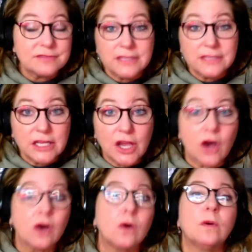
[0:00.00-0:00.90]

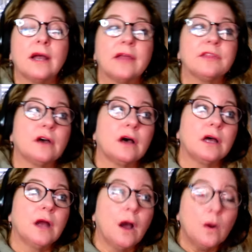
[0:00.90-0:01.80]
video, I thought,
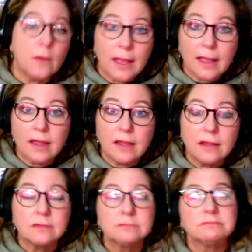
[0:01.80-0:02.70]
okay,
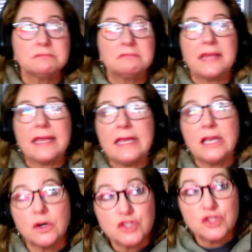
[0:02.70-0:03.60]
he
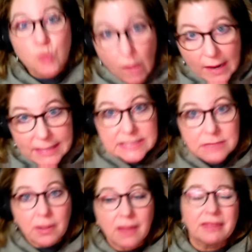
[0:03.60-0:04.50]
goes twice a
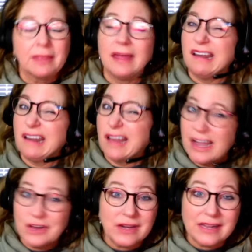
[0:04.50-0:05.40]
month. Not
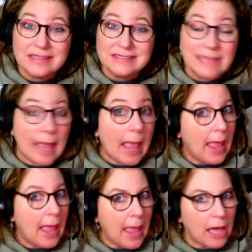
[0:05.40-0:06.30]
great
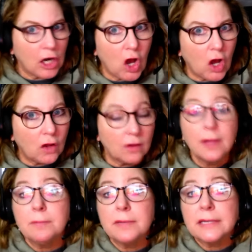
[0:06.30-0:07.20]
at all,
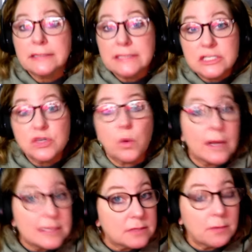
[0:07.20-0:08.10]
but at least
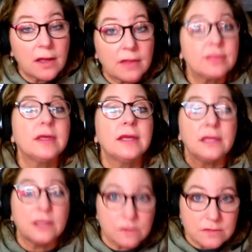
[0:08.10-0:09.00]
twice a month,
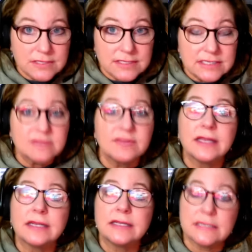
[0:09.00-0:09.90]
he goes to see
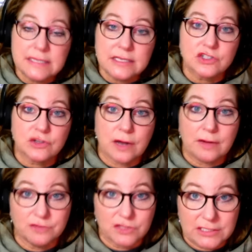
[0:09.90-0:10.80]
Savannah and he takes her out
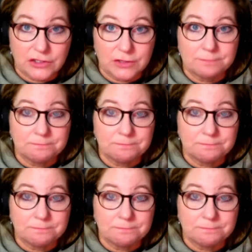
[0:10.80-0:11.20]
for dinner,